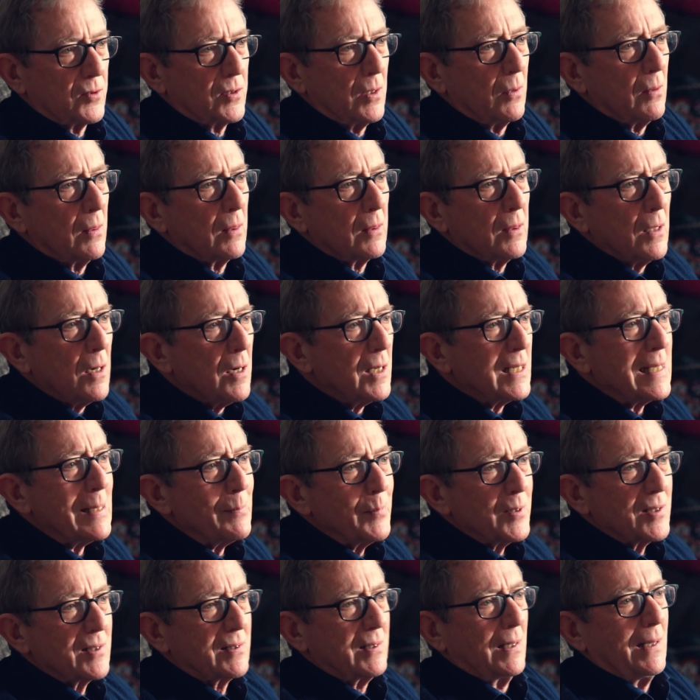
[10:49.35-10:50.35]
So
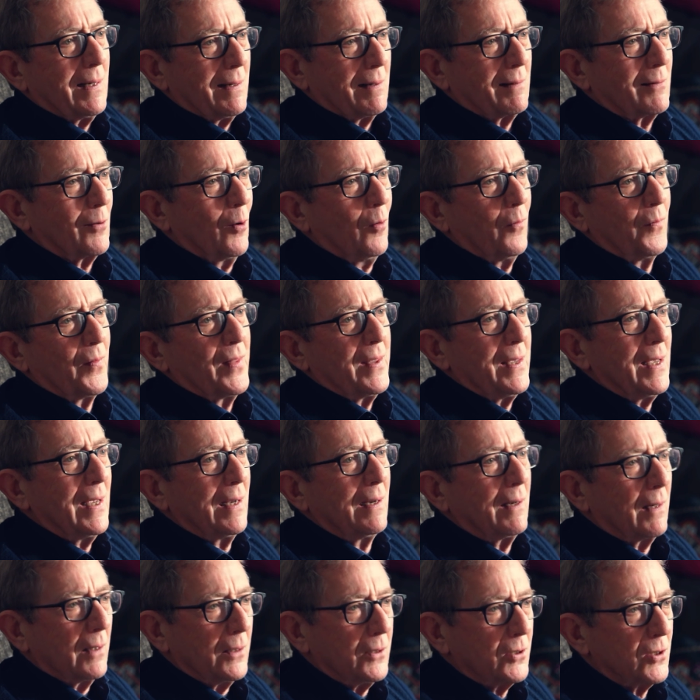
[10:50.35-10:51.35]
30% of the
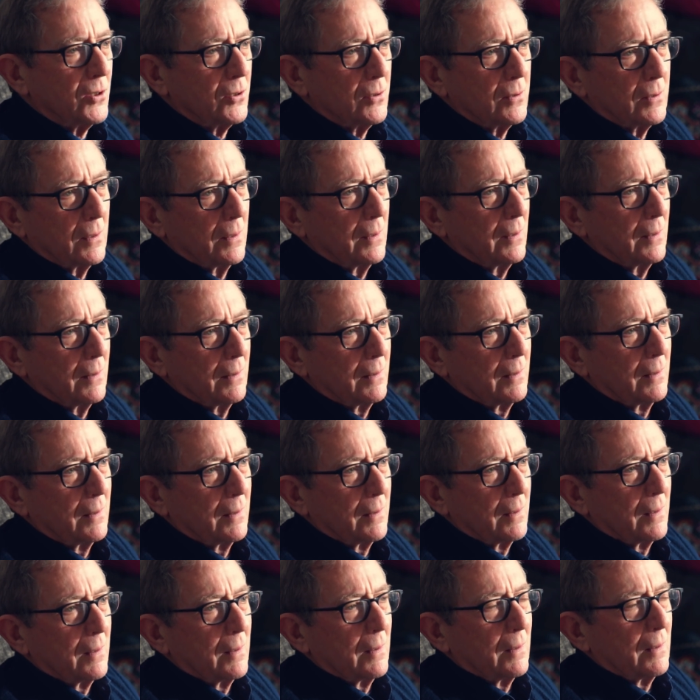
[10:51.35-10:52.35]
English
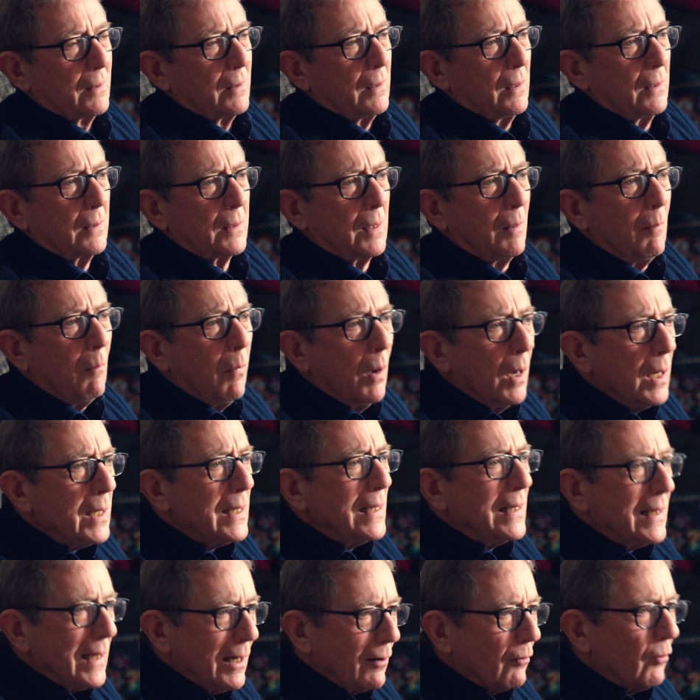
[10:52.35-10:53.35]
are
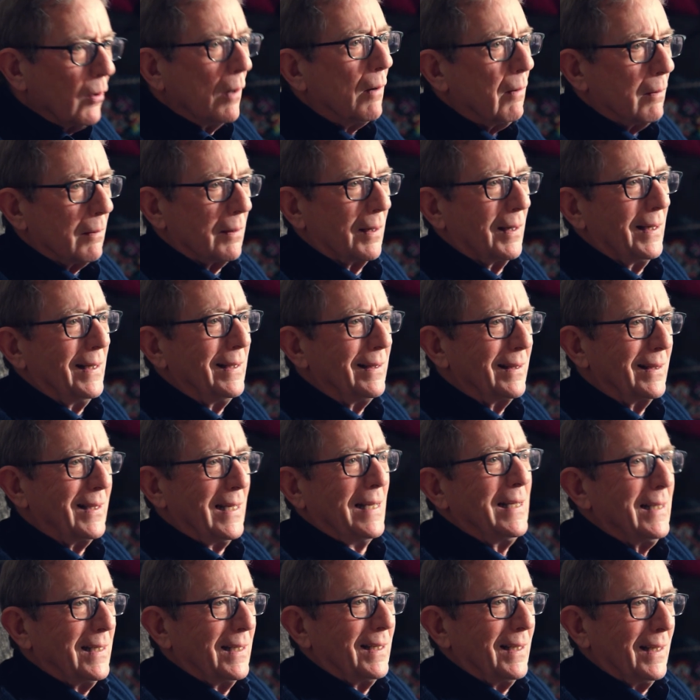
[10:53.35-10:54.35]
completely wrong in
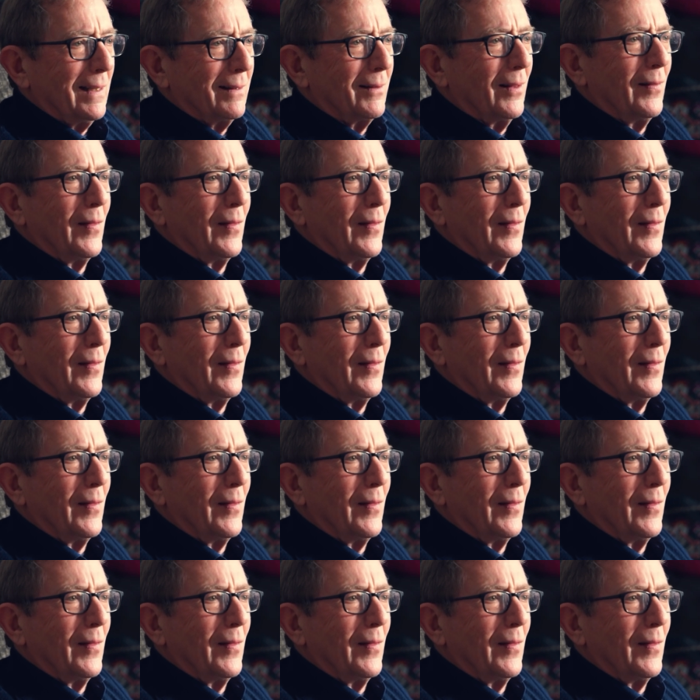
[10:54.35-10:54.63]
thinking